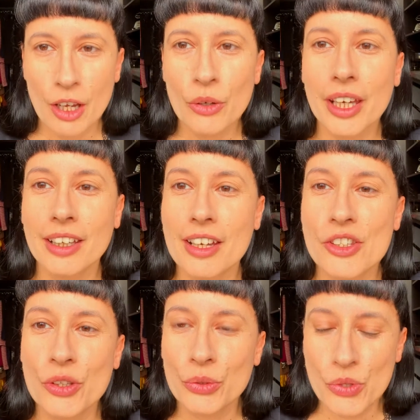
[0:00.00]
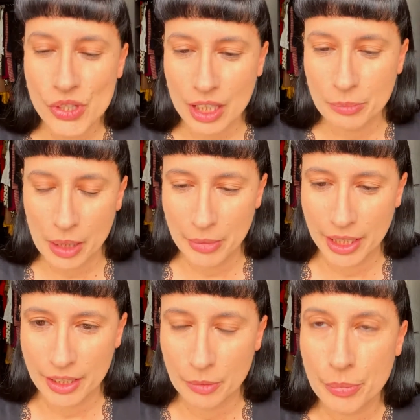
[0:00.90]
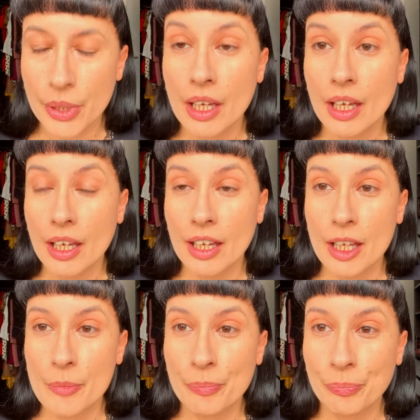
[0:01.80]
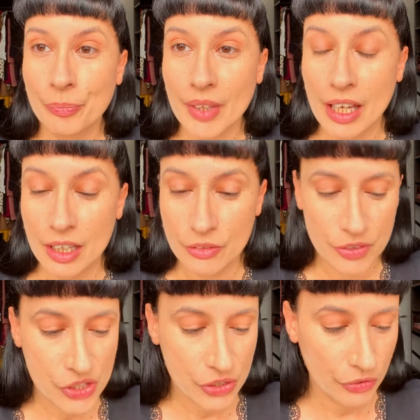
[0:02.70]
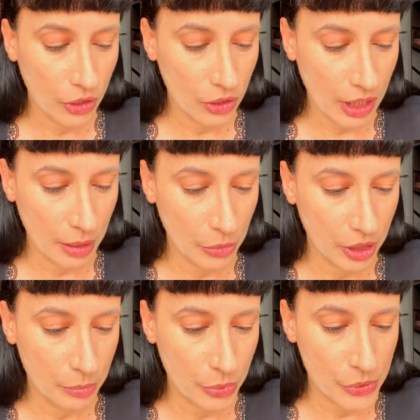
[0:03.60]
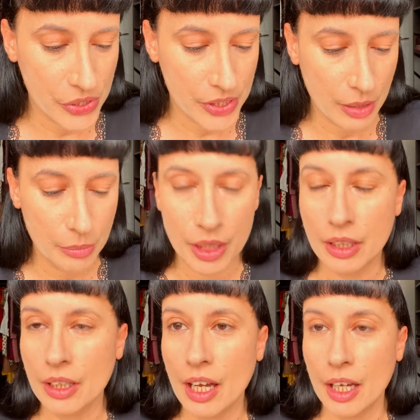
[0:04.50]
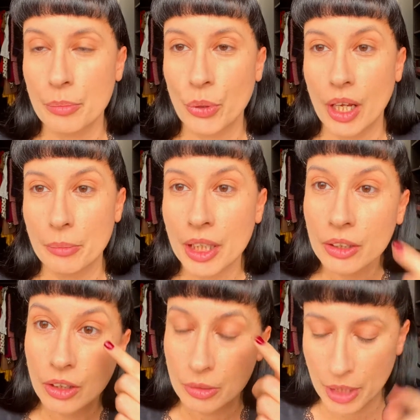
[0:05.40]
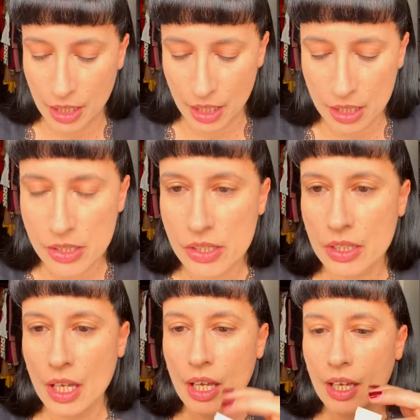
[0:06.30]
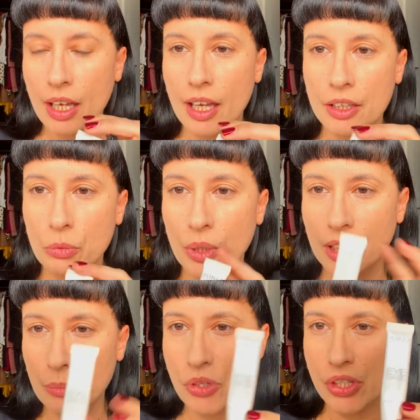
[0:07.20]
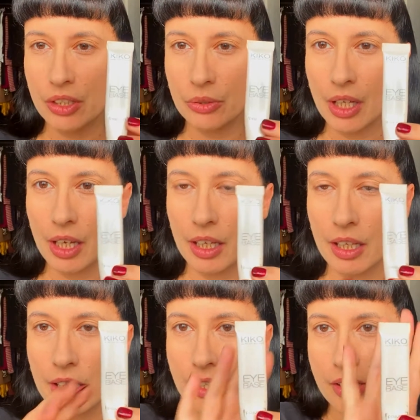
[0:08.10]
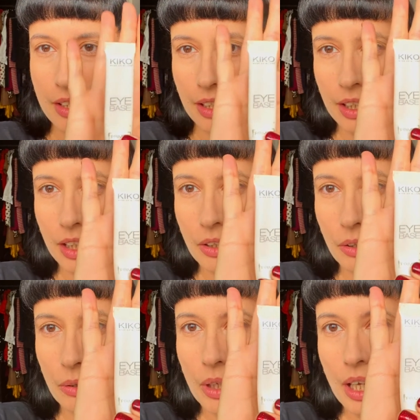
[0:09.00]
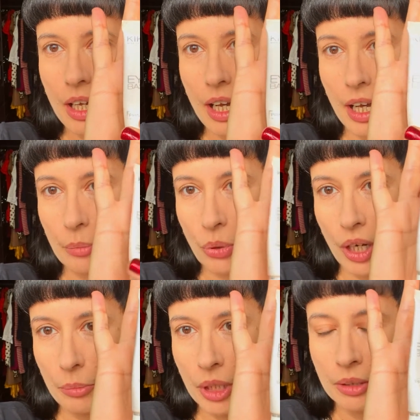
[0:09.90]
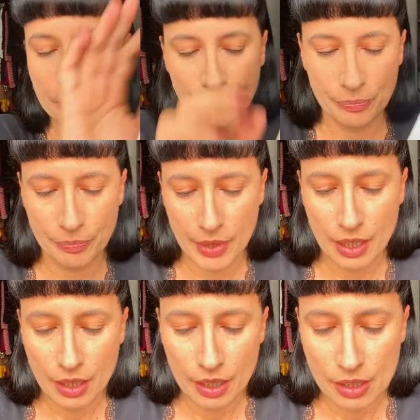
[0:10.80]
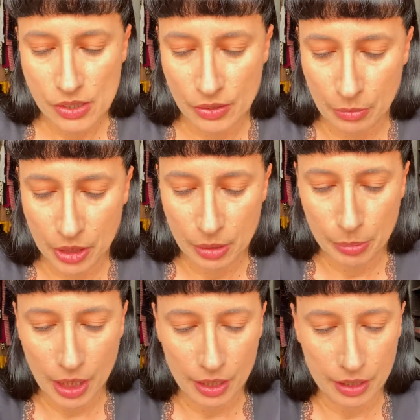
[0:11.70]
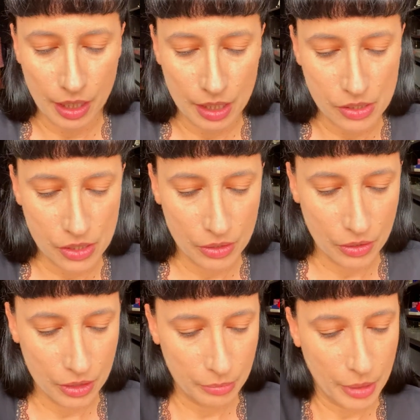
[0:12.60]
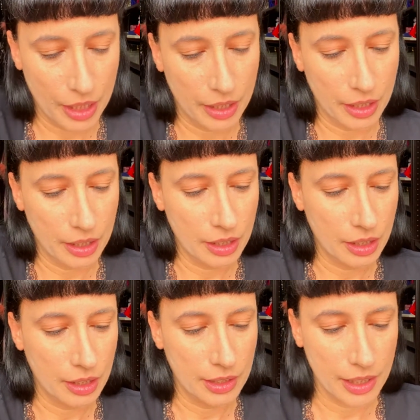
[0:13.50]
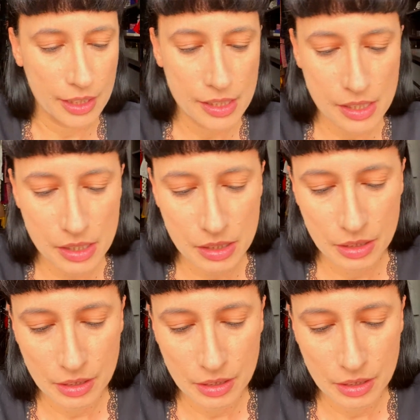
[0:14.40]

Okay guys, so to start my makeup, first of all I'm gonna put some eye primer on my eyes, and one I'm using today is the Kiko Eye Primer. So I'm gonna apply that on my lids,